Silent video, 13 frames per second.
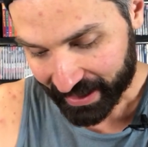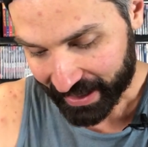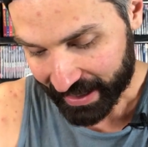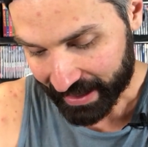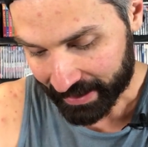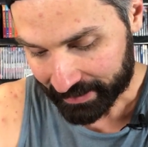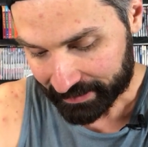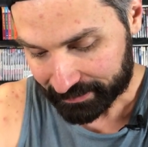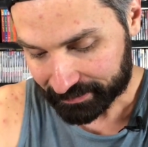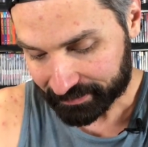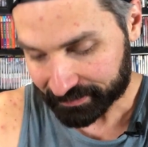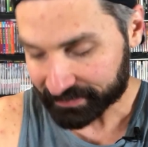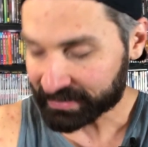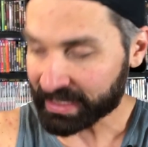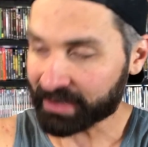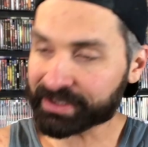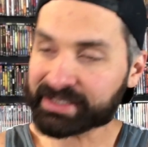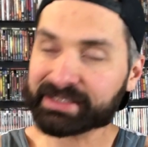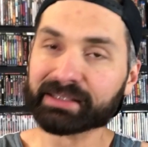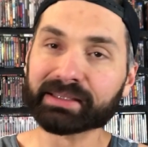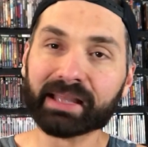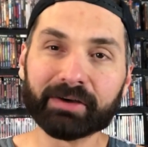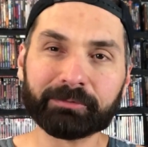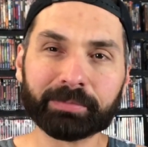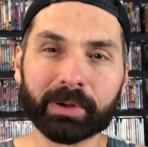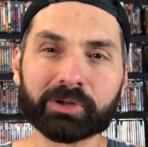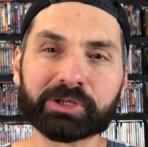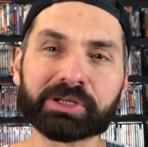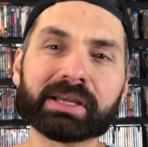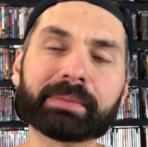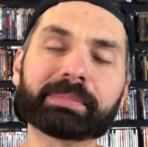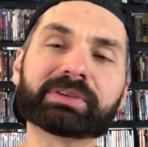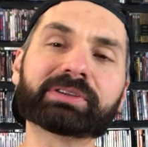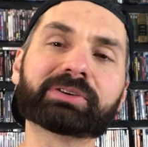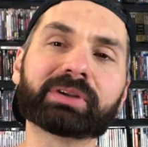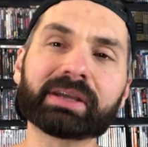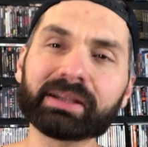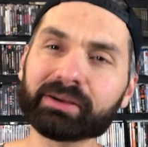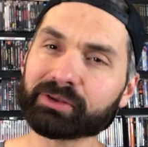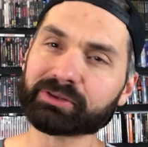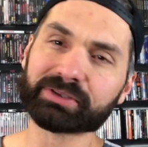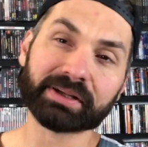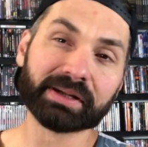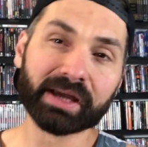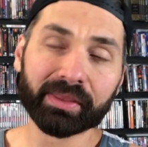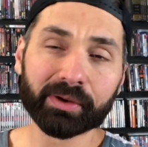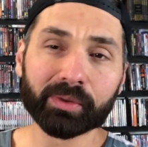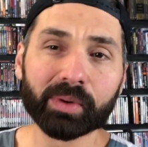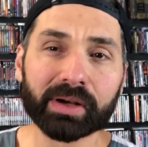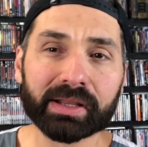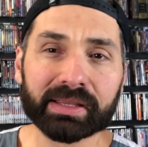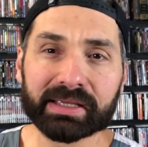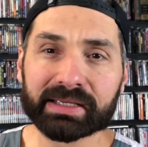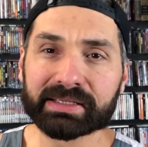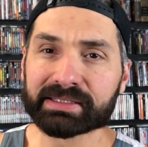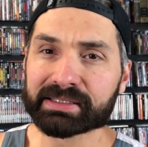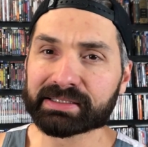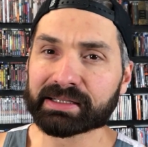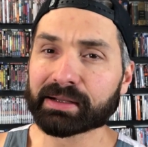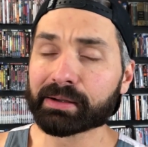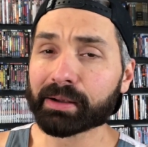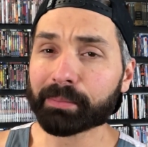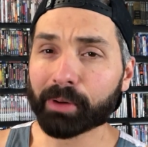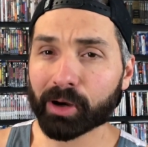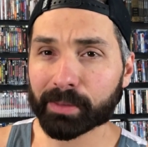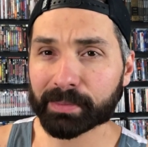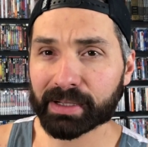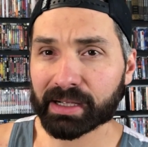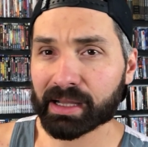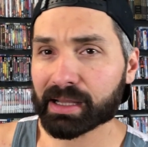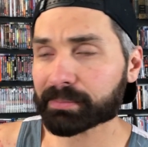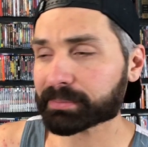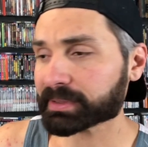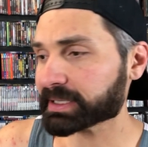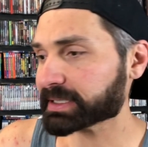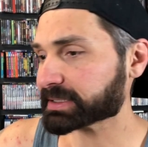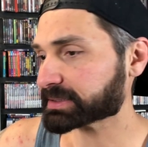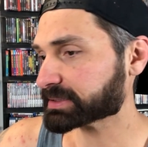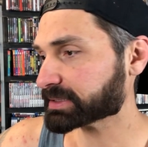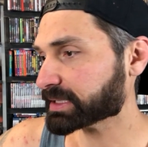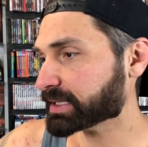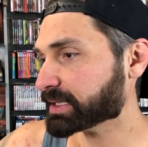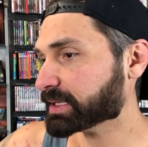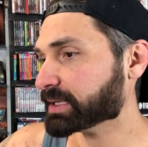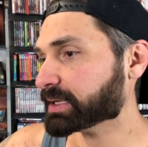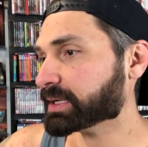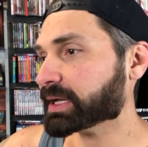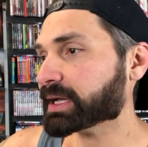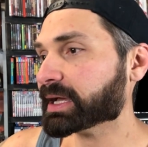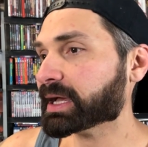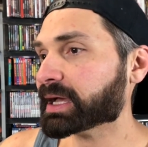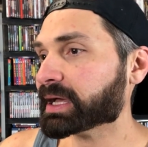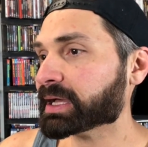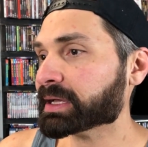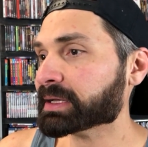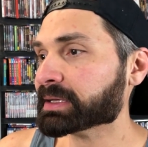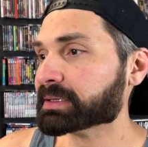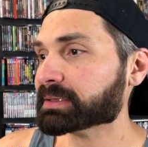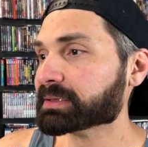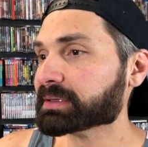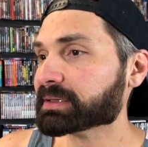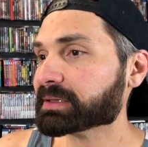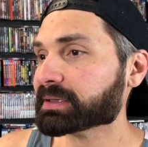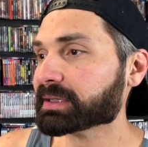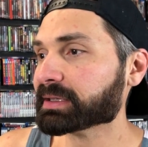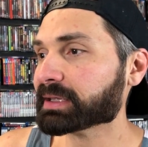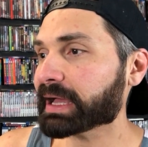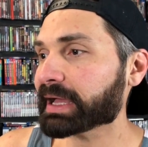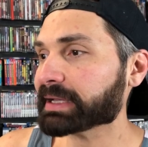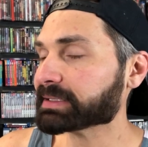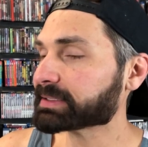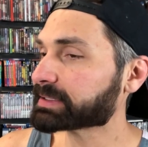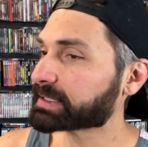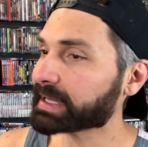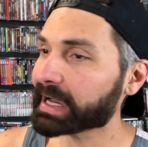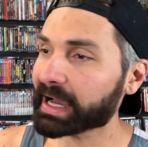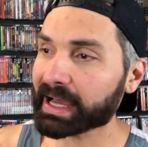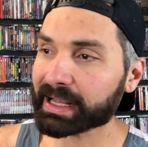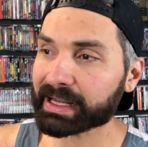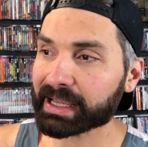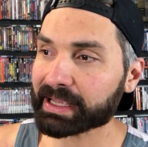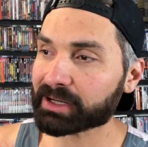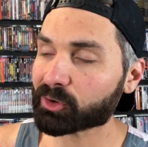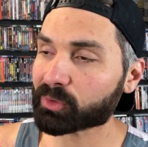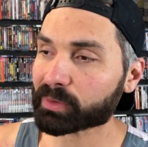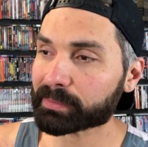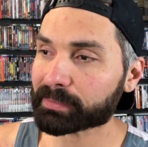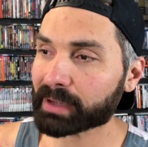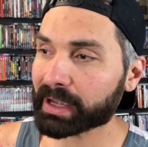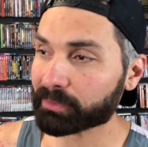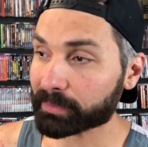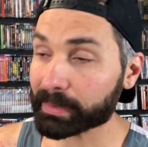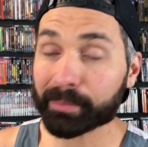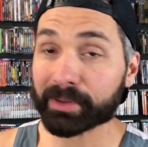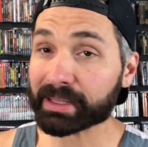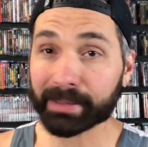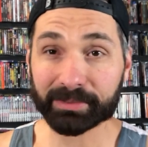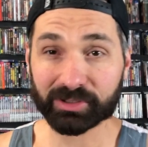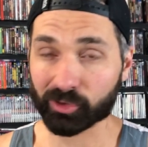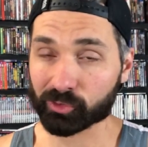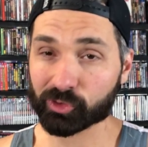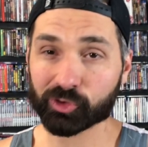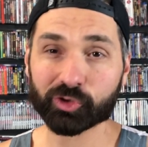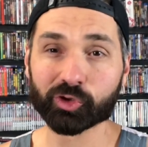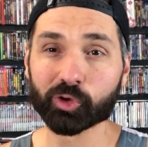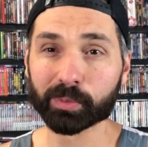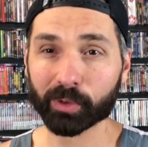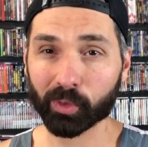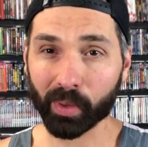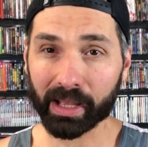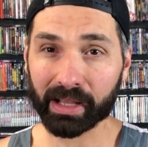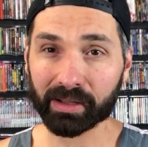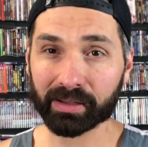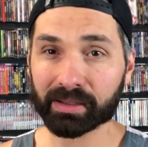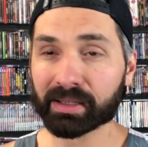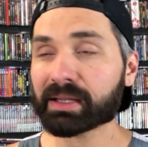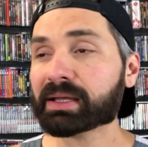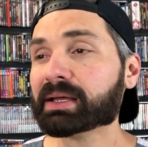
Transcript: Um, now, this is a love potion episode. I know there's another one of these. It's in an apartment complex. Uh, I, God, I don't. Rem I remember the episode super well,